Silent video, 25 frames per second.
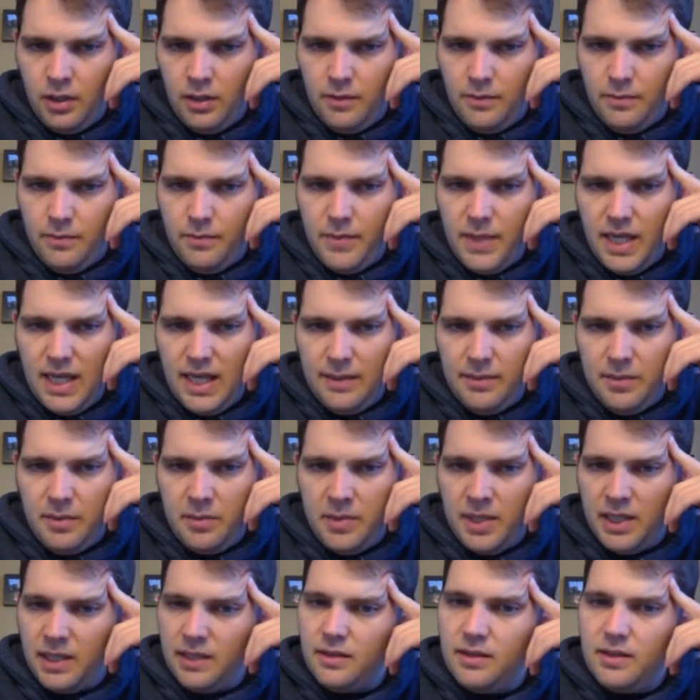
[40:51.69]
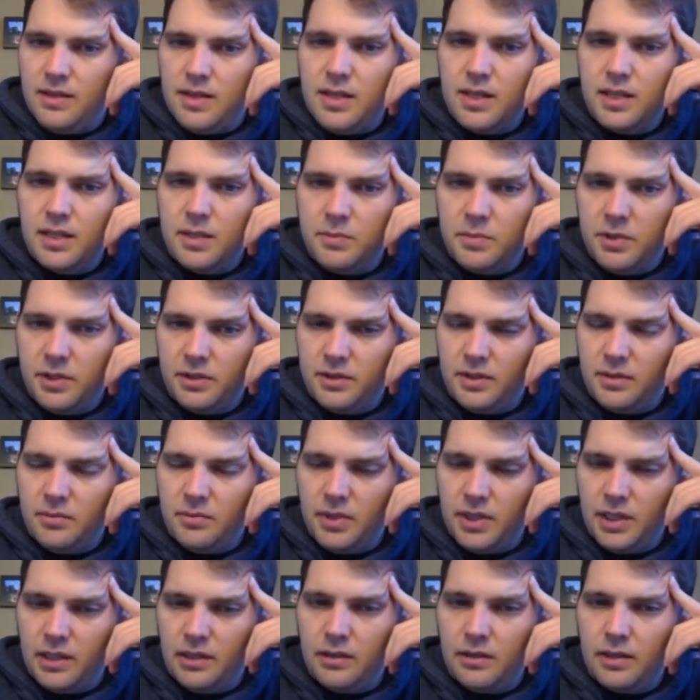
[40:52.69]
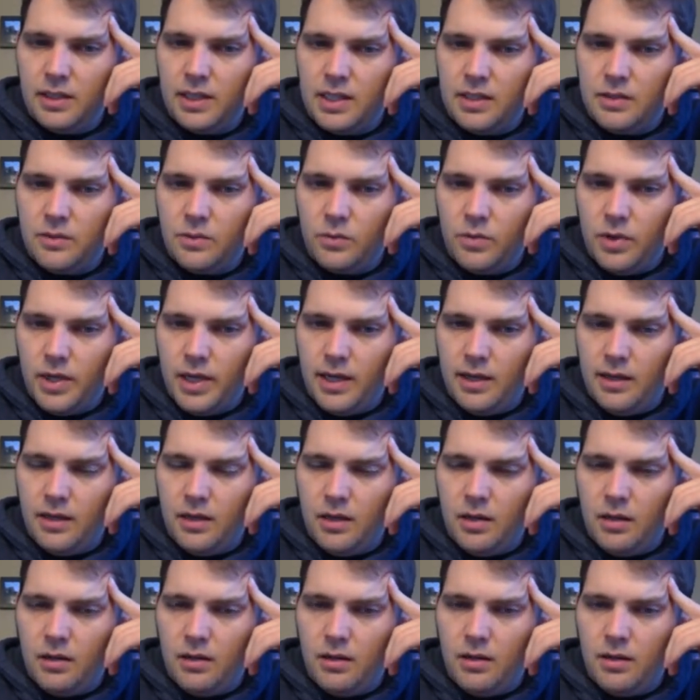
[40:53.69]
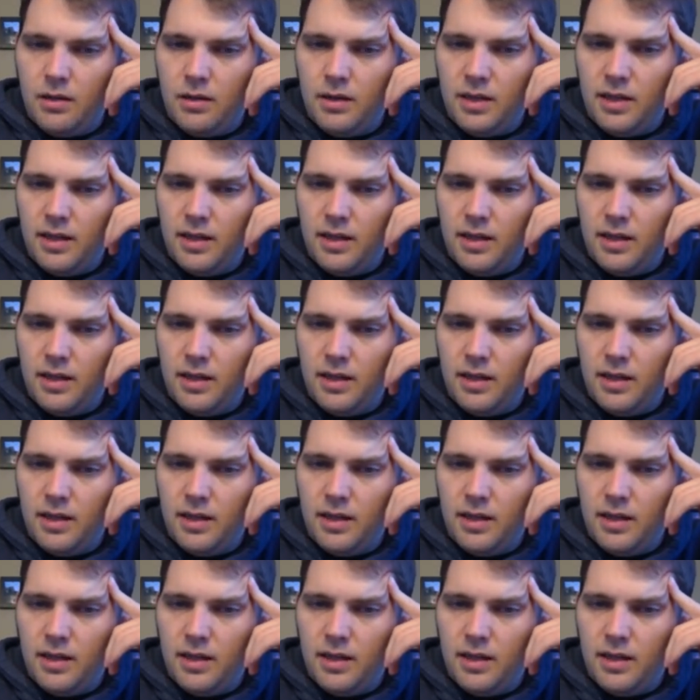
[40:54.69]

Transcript: Maybe make this building bigger as well.